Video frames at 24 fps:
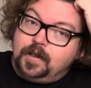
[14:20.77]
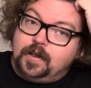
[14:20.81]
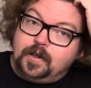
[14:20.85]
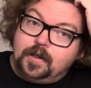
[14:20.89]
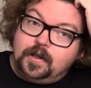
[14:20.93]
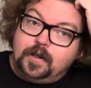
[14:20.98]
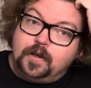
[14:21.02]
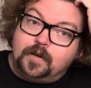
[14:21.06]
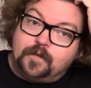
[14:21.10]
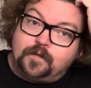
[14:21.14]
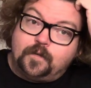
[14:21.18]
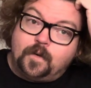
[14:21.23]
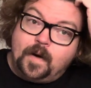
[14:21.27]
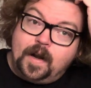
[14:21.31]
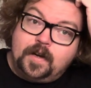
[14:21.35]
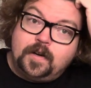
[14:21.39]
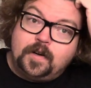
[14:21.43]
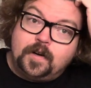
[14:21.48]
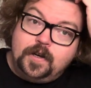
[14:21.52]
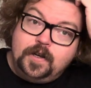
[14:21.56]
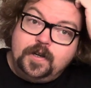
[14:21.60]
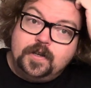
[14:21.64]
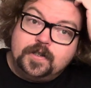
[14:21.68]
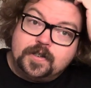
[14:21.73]
your friend
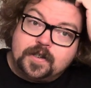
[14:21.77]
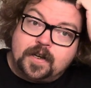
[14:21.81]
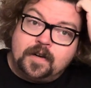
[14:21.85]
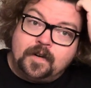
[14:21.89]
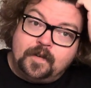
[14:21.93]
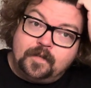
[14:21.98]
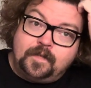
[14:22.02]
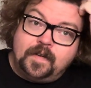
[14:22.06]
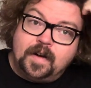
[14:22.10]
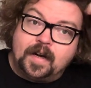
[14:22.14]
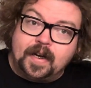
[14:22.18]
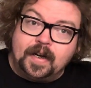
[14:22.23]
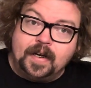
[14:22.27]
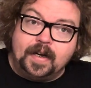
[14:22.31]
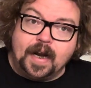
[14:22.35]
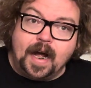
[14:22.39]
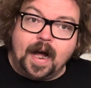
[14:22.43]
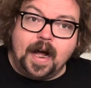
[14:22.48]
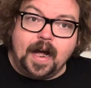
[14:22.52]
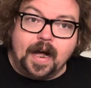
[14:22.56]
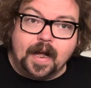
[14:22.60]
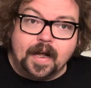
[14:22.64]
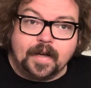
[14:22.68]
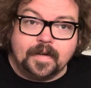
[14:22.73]
or you is gonna fucking
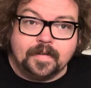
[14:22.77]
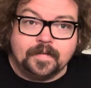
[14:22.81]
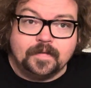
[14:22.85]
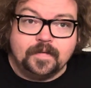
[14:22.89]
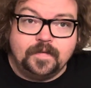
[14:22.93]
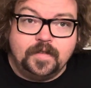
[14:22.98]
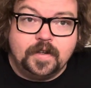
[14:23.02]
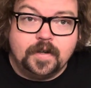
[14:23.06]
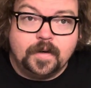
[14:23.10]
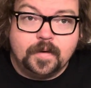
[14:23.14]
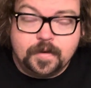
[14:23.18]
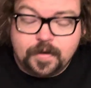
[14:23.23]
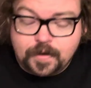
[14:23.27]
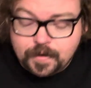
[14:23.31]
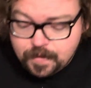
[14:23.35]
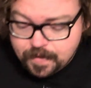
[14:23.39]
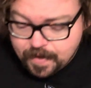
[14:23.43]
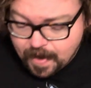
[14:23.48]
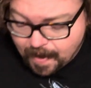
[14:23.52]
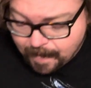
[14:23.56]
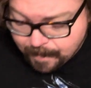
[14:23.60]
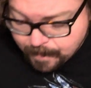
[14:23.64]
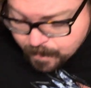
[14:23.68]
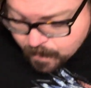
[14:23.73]
die if you don't do
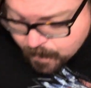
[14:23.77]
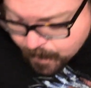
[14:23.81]
that.